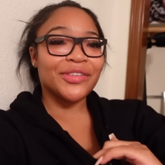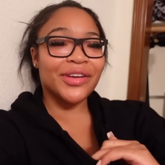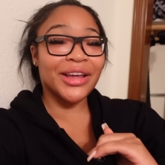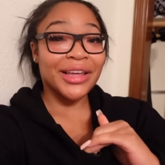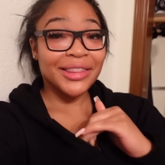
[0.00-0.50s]

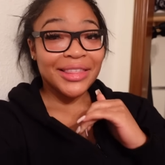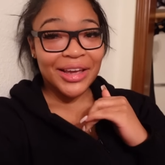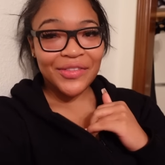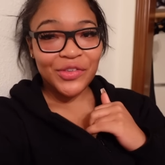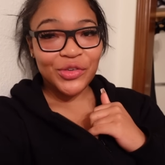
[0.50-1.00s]
very
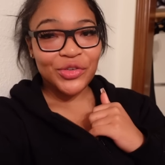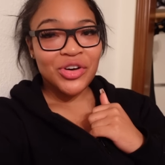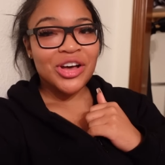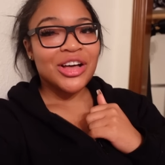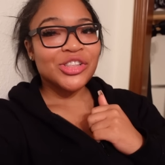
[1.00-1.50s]
thankful
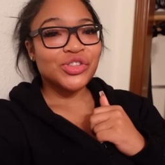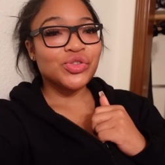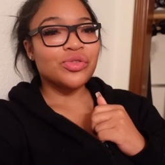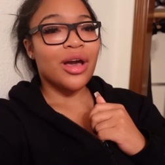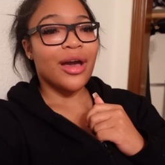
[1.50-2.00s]

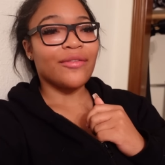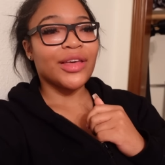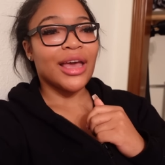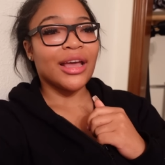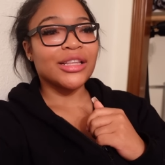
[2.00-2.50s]
to have
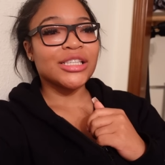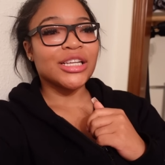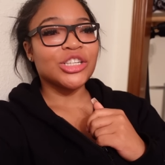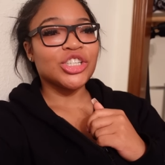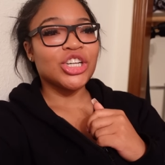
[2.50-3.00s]
gained
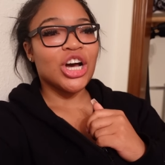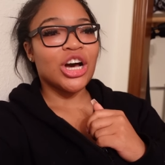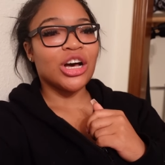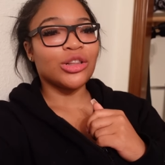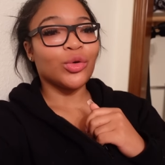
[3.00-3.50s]
such
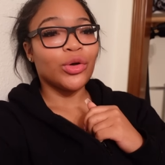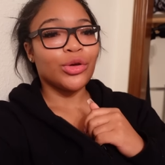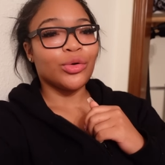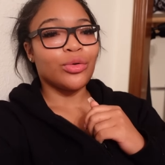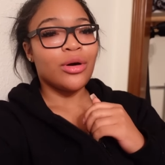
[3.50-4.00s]
a
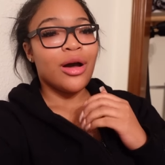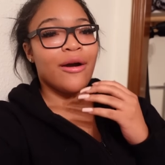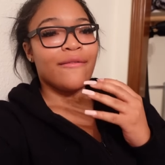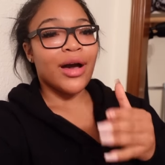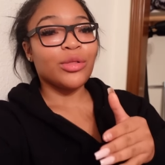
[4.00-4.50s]
loyal
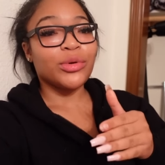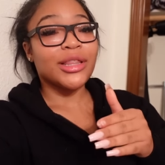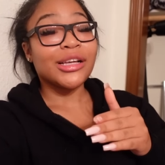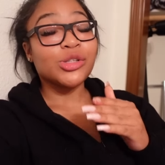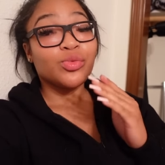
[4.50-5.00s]
following
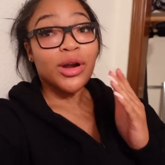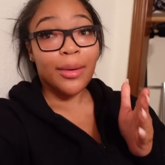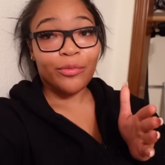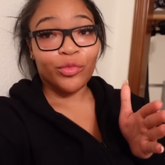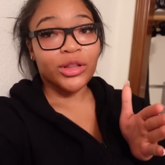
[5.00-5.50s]
that's what
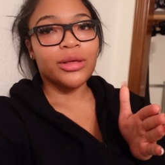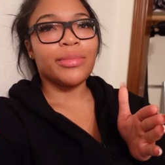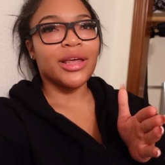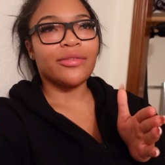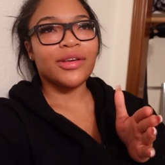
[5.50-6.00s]
i'm really
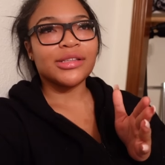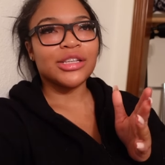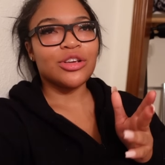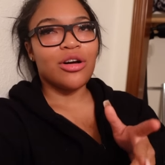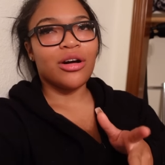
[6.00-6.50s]

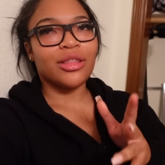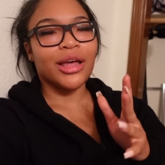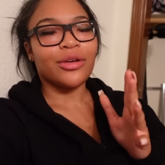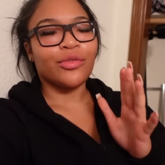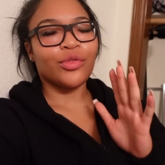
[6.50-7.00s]
manifested y'all
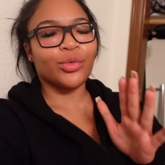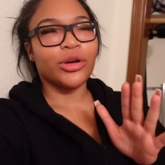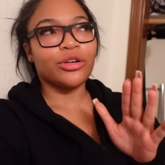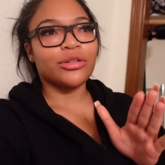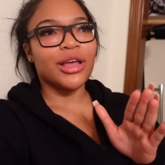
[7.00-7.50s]
like for
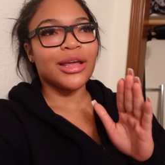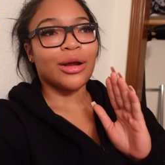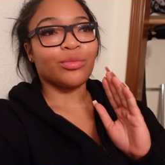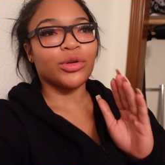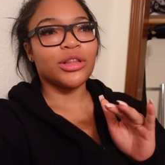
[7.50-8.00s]
real and
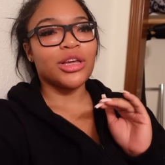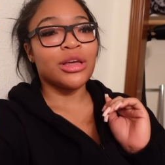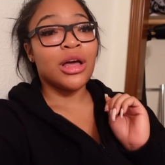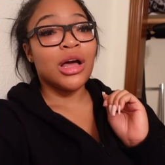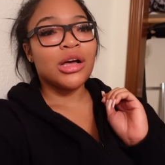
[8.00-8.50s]
i'm
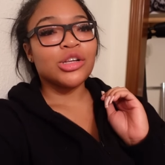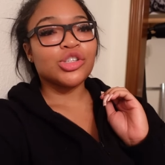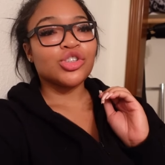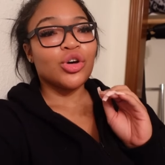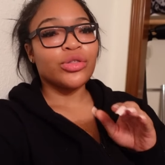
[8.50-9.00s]
really
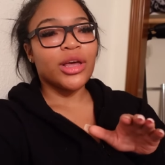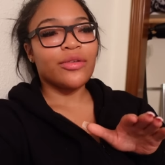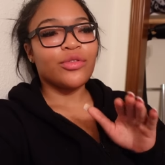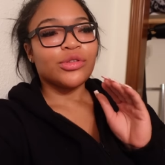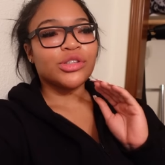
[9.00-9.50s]
so
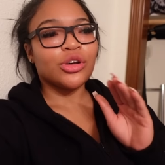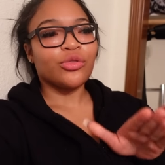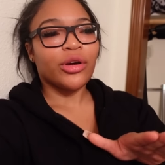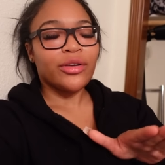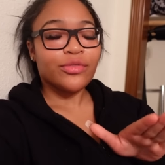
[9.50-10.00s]
thankful and so
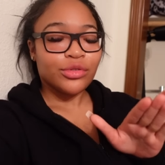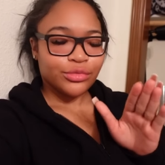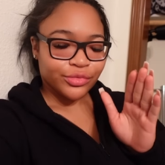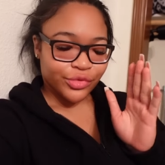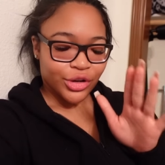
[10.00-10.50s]

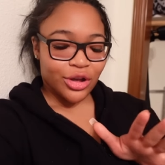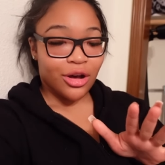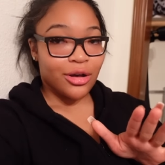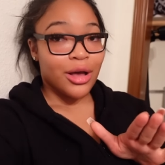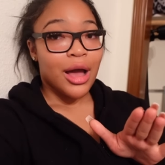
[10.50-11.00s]
grateful for
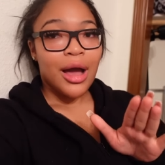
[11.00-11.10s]
y'all